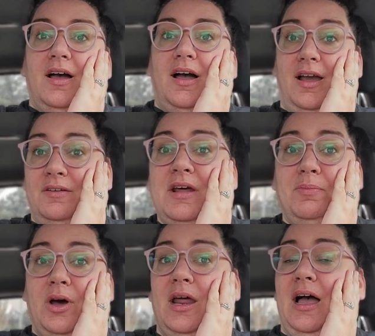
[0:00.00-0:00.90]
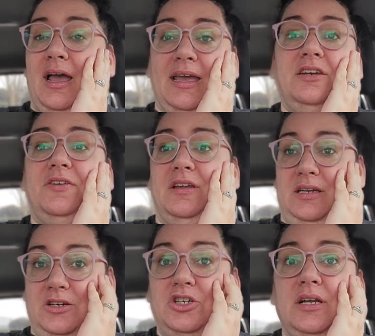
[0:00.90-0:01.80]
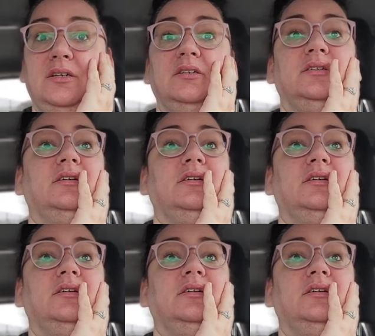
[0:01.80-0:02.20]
I have not bought high-end foundation